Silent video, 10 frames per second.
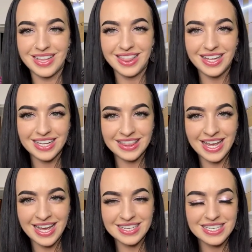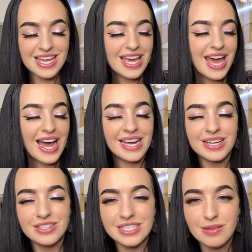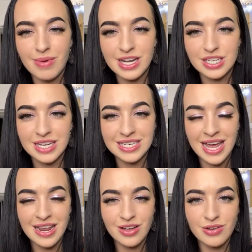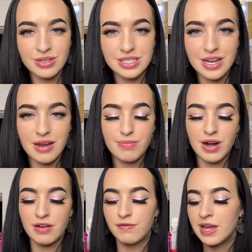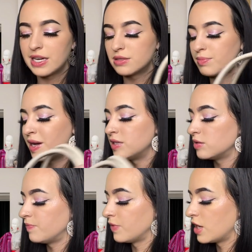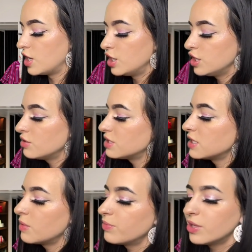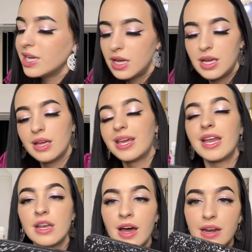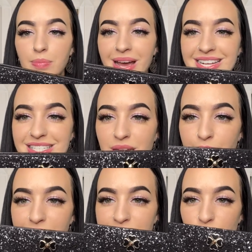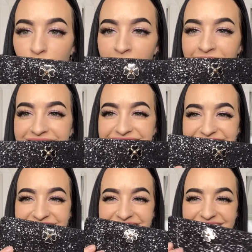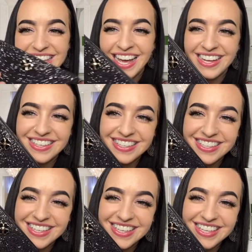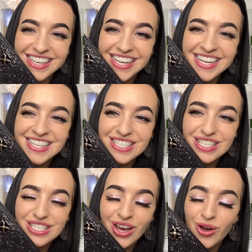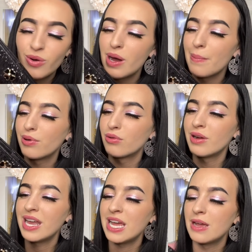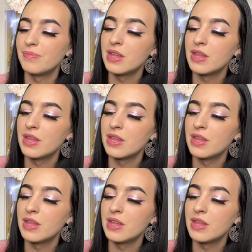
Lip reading: Look at that. I know it doesn't match identical, it's not perfect, but you simply cannot pass up this wallet. Look at that. It is so pretty.